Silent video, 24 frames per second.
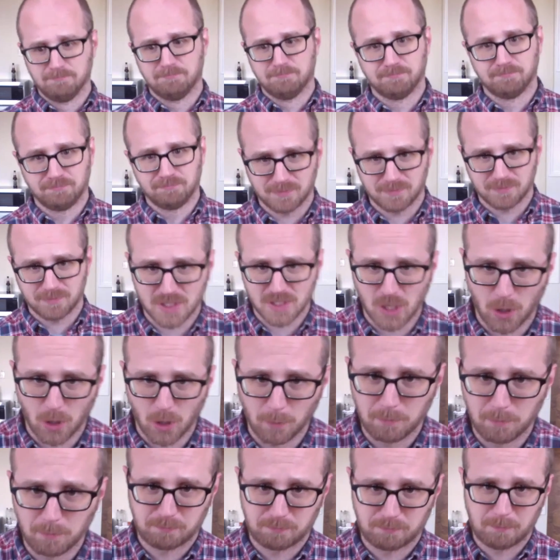Good. So
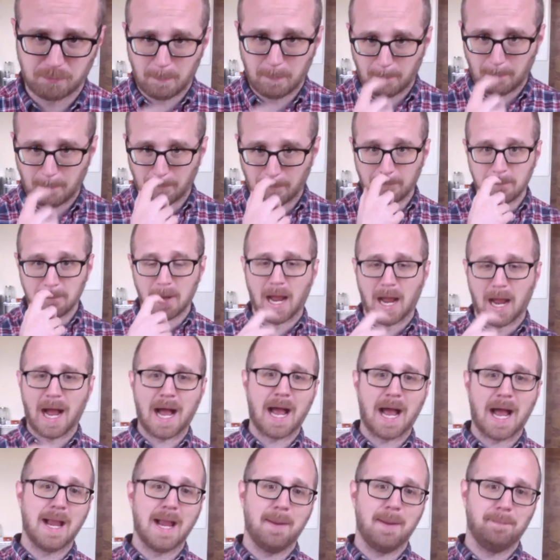
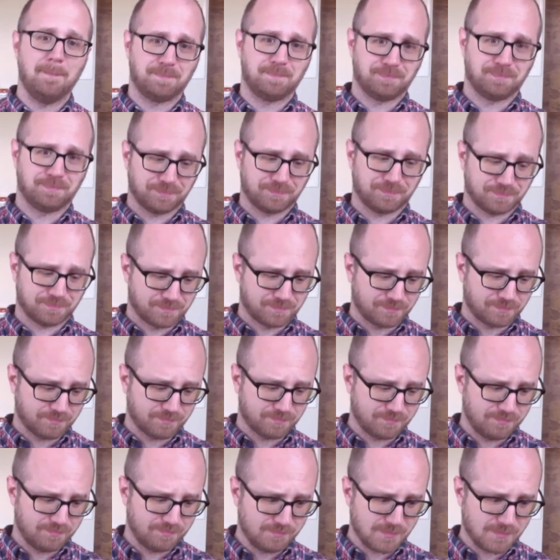I
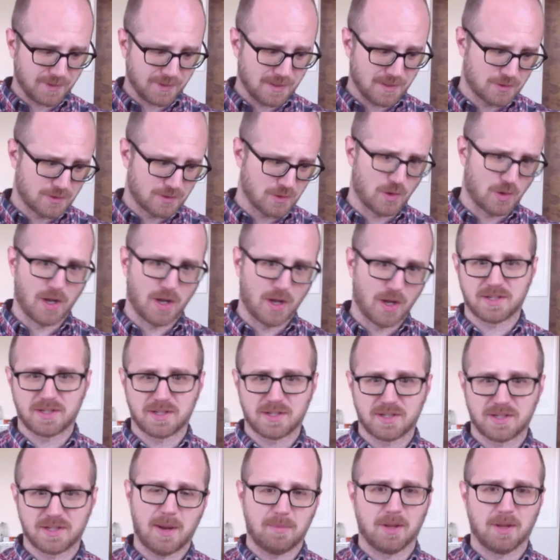do all this. I
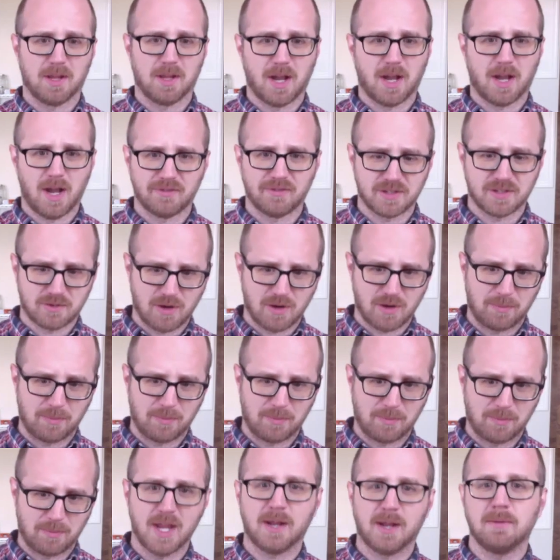came to the office, grabbed the
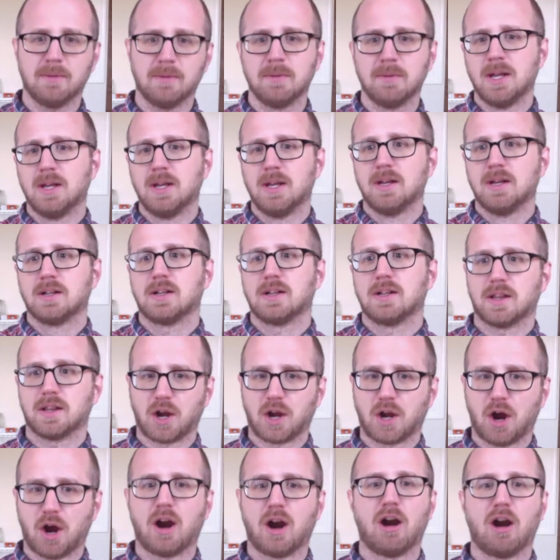thing, get in the
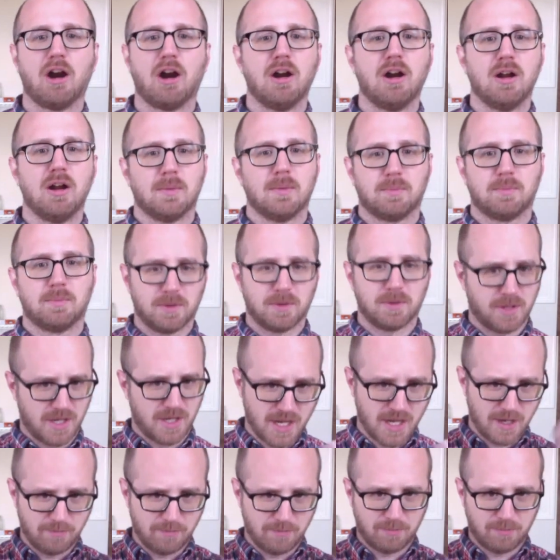car, put the
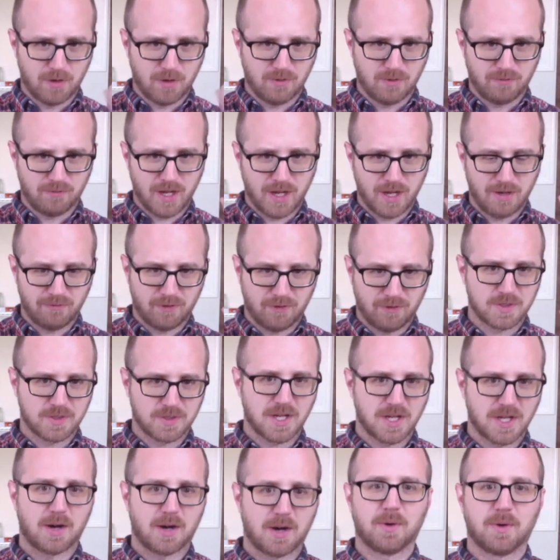headphones on
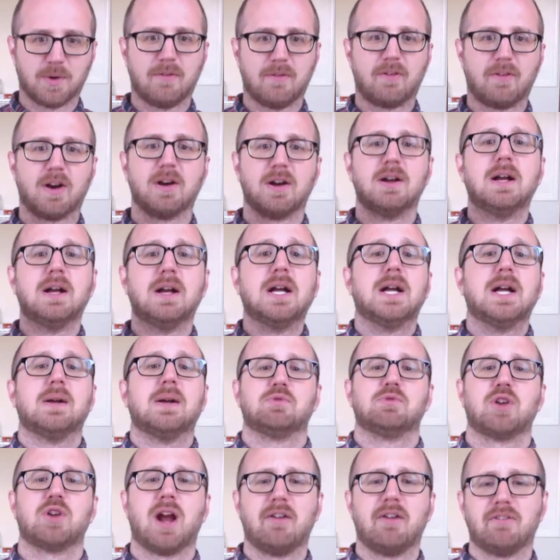or whatever,
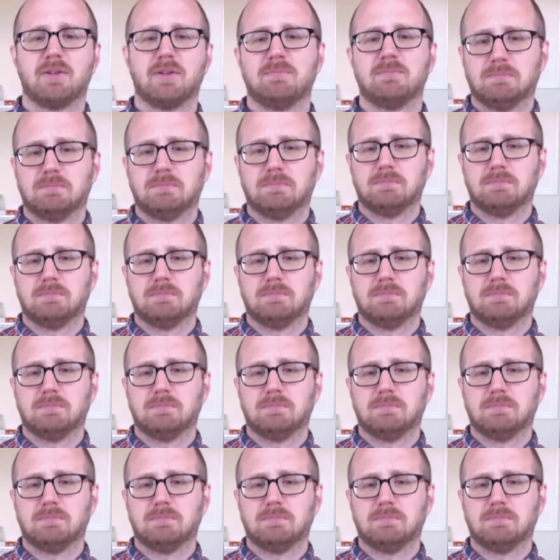driving.